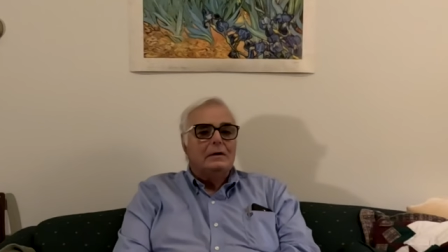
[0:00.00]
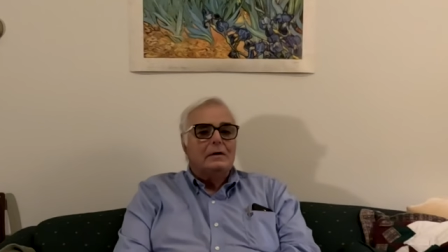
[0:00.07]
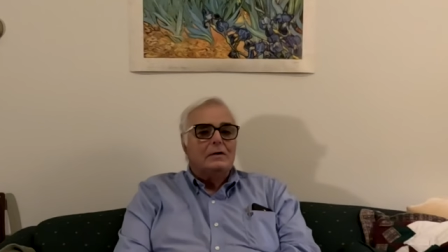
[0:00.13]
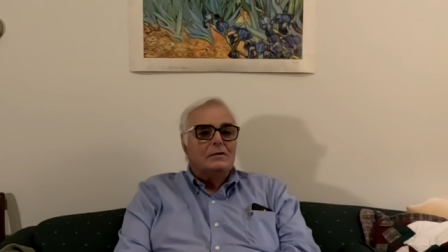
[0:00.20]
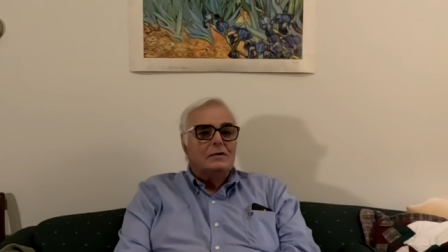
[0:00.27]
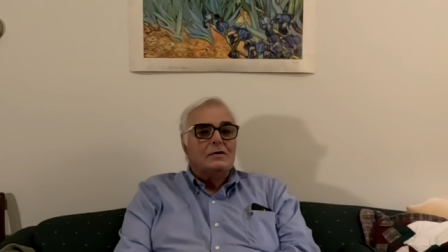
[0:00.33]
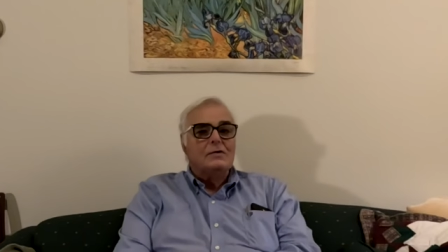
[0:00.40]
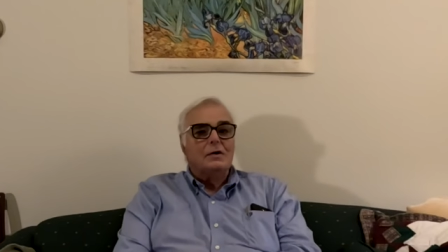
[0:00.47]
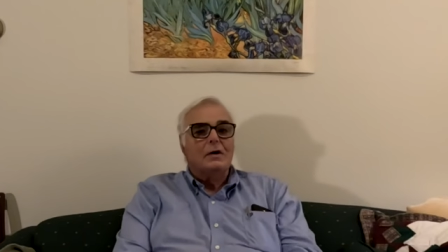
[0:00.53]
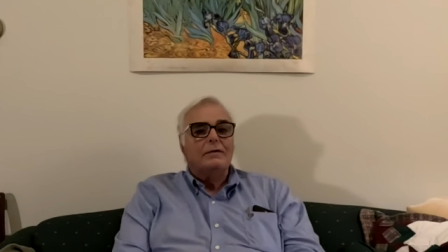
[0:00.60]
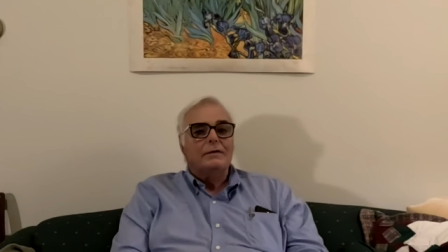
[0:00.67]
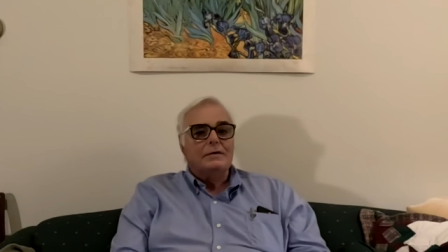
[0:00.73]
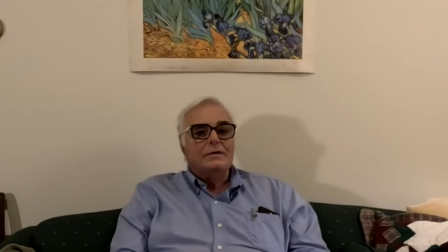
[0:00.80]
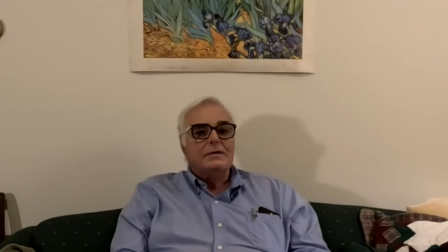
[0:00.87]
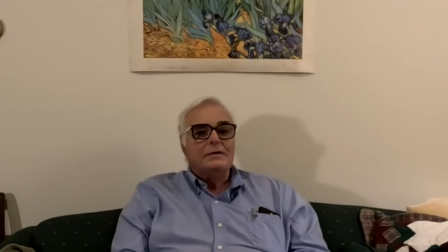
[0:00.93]
his
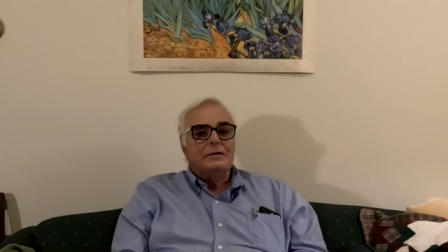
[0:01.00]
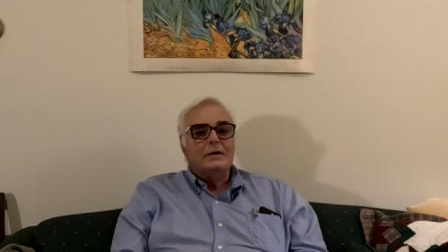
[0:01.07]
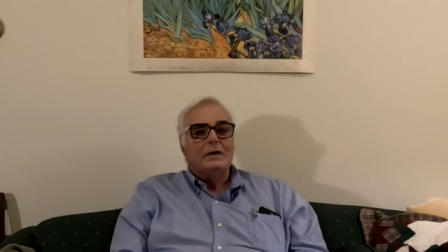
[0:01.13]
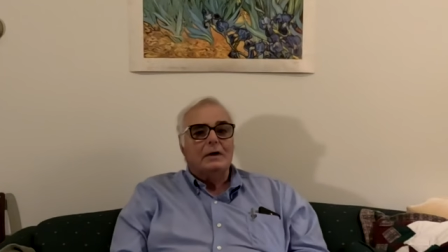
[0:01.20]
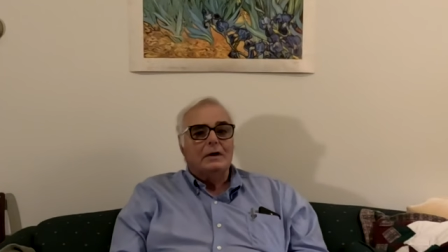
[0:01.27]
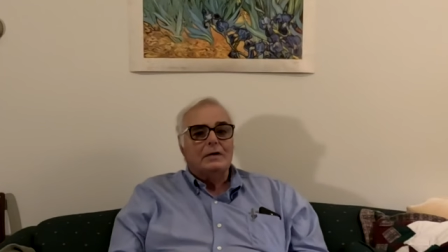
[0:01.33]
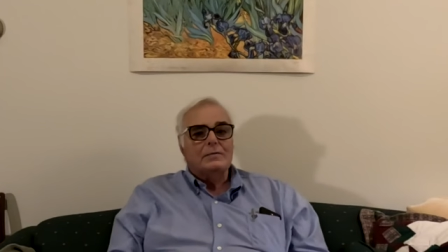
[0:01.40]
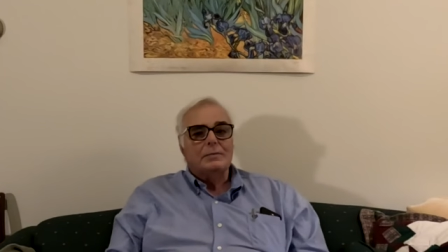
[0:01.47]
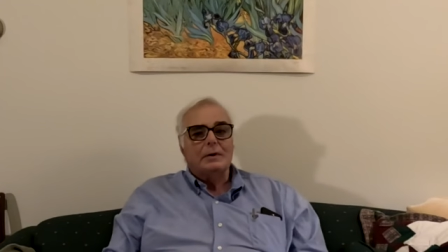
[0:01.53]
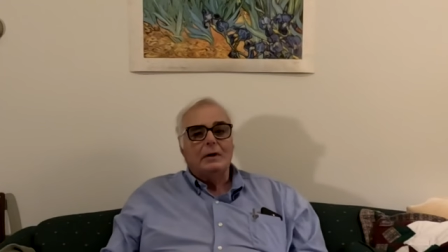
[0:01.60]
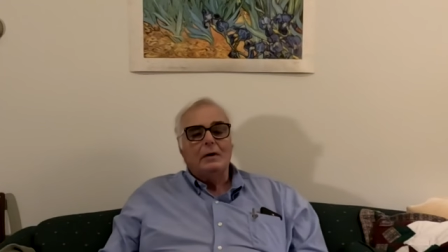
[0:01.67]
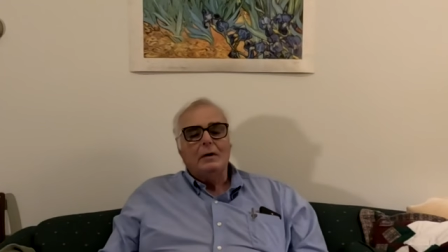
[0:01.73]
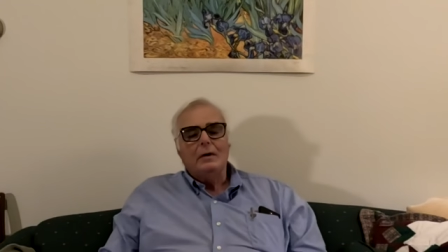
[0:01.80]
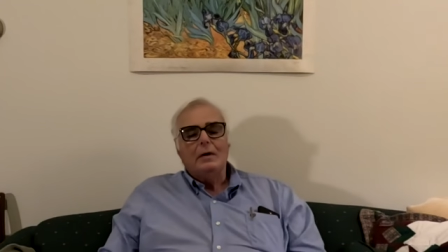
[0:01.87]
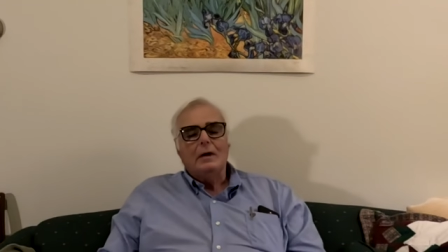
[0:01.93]
office is in the hospital,
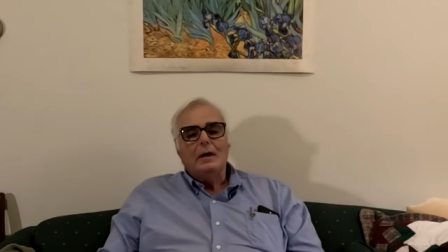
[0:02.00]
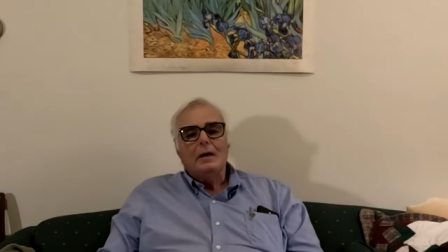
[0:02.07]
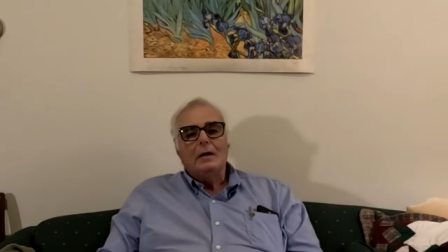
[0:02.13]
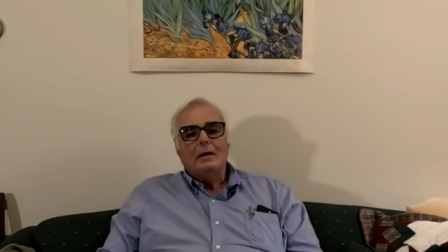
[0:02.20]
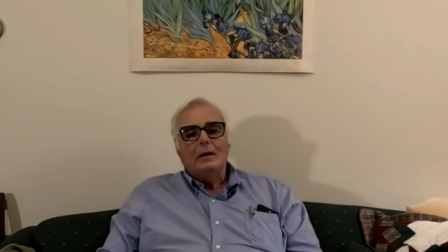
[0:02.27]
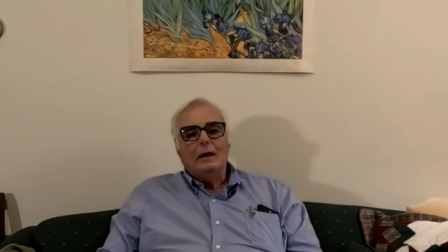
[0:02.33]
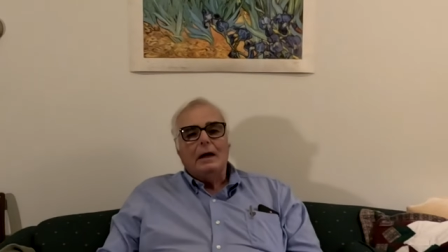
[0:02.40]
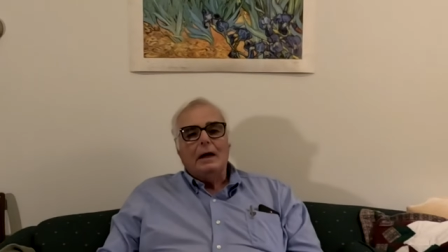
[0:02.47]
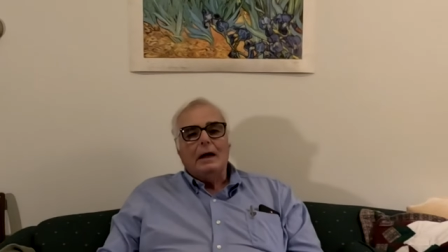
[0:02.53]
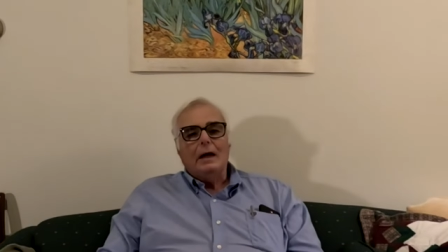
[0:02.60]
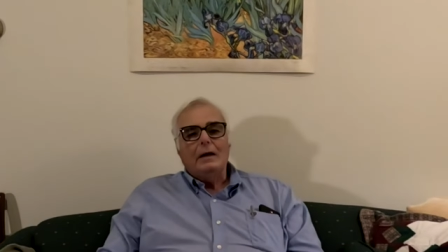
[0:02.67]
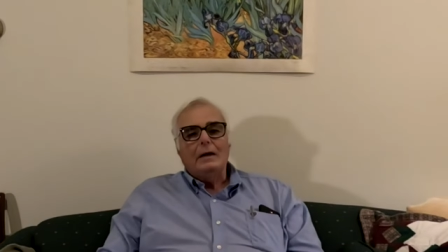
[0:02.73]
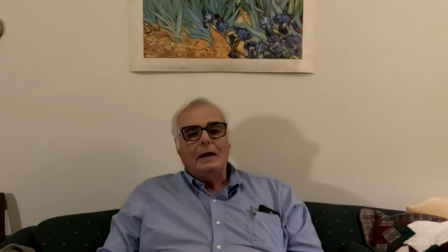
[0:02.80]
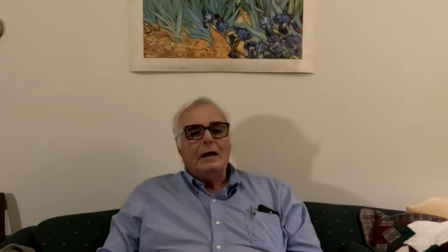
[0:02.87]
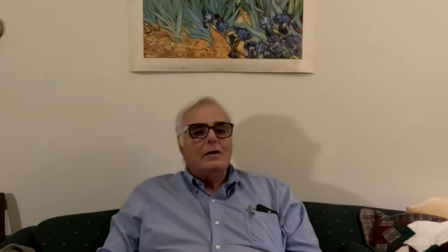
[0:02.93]

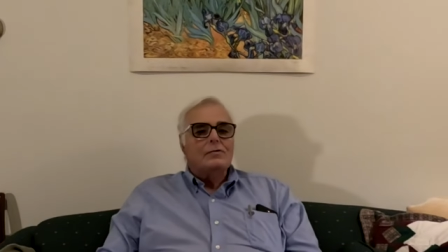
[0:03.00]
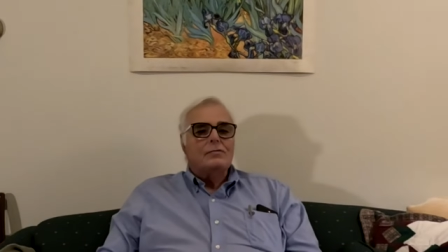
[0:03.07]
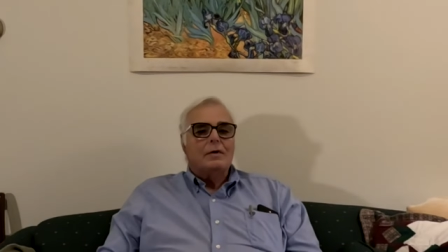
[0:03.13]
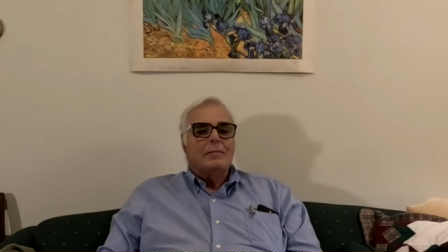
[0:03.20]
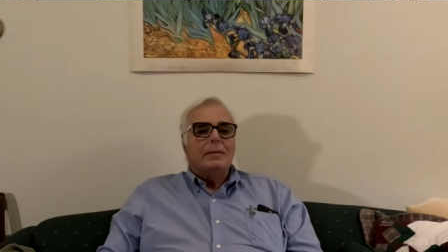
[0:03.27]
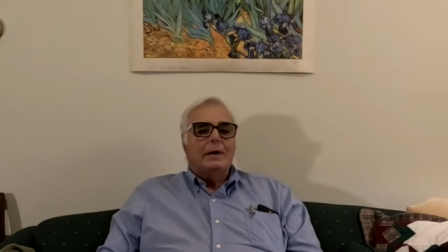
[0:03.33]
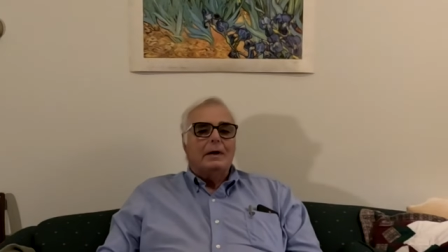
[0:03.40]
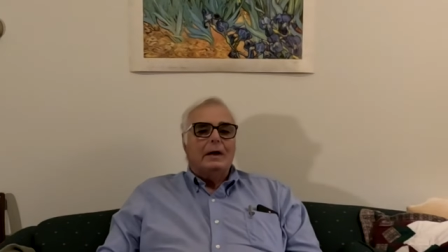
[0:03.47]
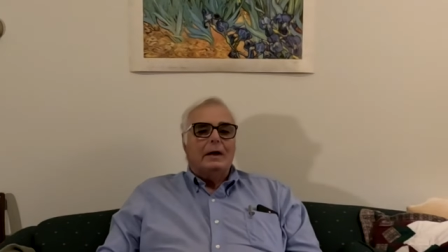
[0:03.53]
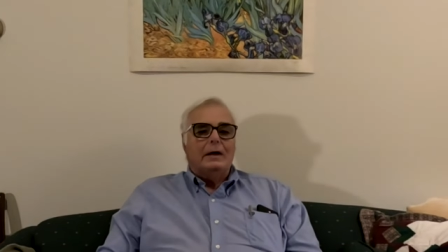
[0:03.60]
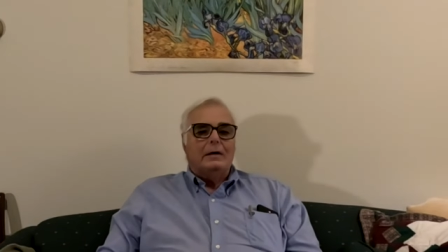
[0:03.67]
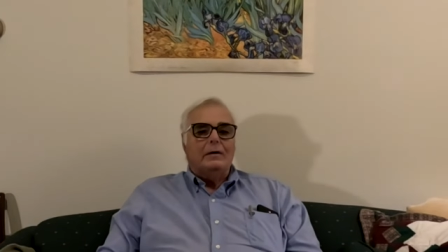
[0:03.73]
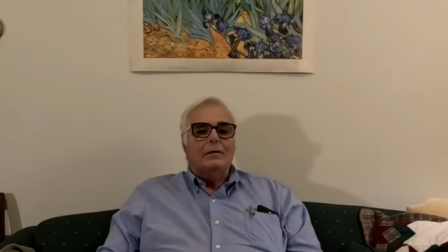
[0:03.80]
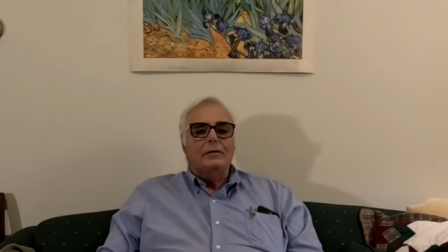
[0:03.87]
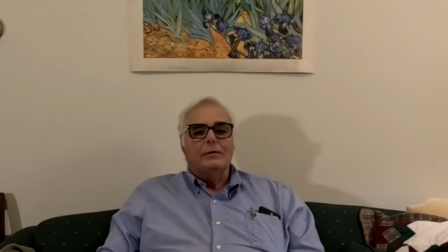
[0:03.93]
and they x-rayed my leg.